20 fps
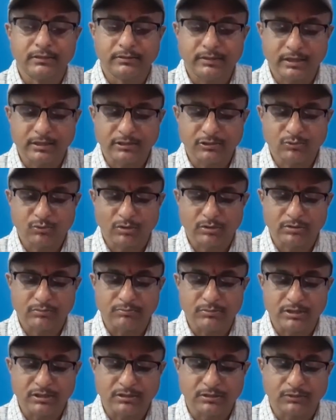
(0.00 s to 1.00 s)
That is what
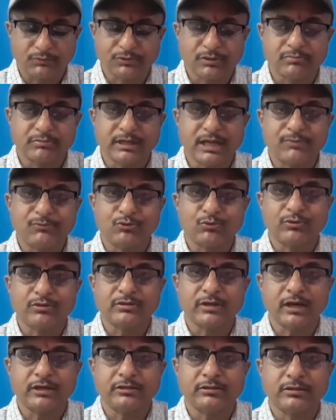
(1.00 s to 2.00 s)
meaning of. Sometimes we
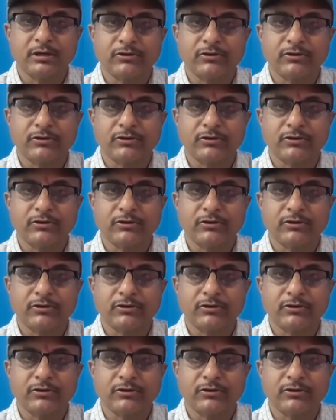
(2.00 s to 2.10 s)
tighten